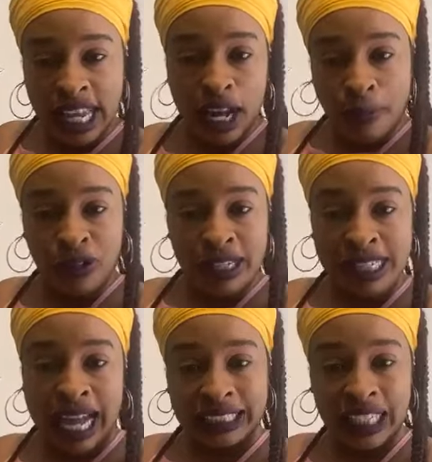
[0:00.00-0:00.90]
Cindy
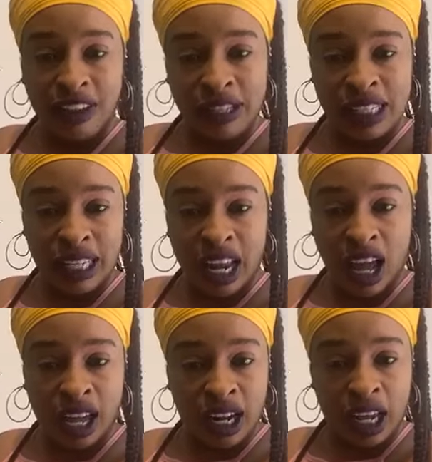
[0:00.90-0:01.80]
Patrice Jackson have this in
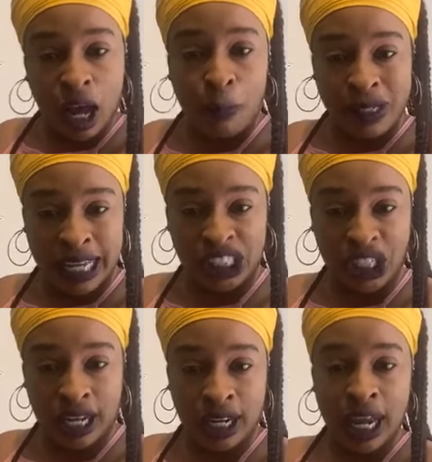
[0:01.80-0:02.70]
her, in, in her
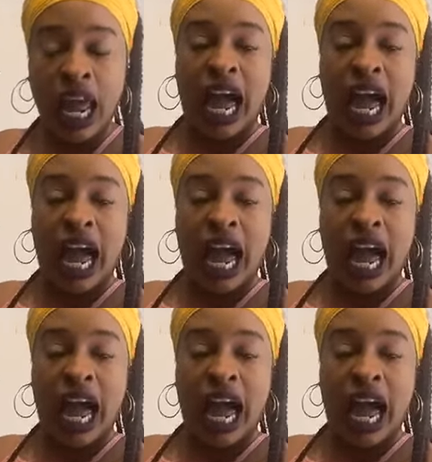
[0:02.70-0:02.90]
possession.